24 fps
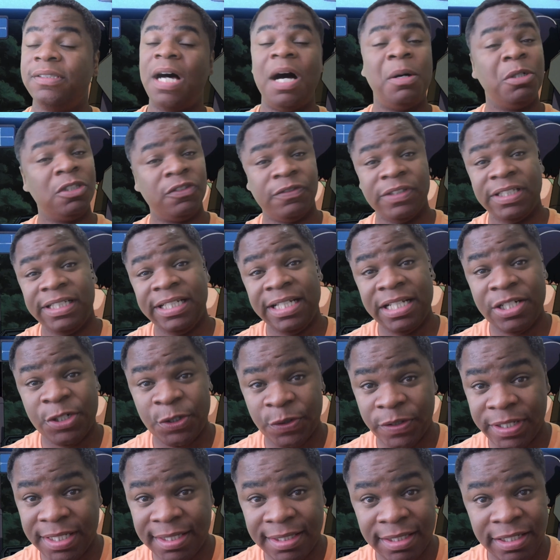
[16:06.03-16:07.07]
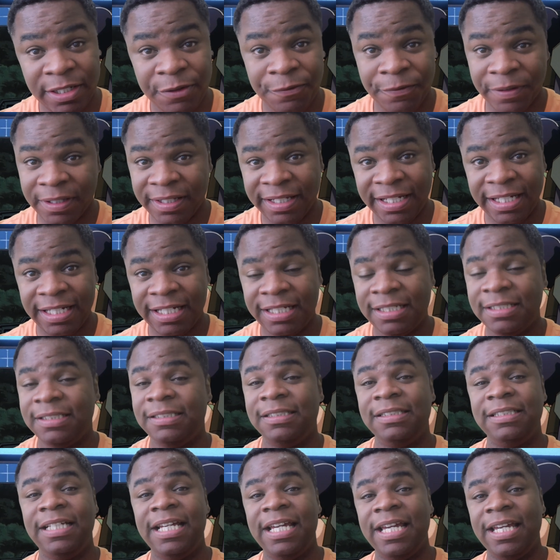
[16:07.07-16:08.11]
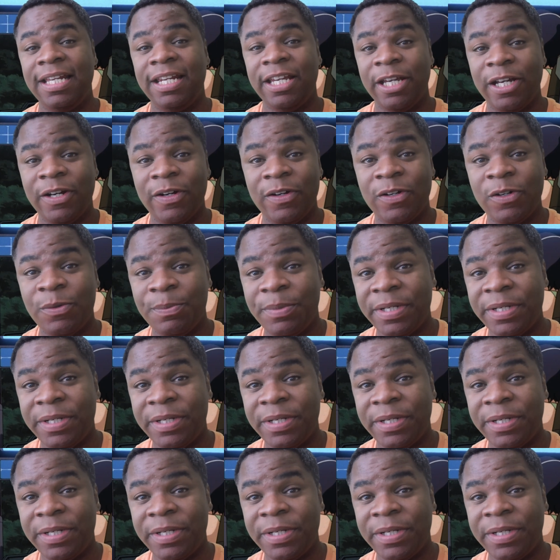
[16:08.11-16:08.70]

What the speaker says: I was really interested in Relina and Hero,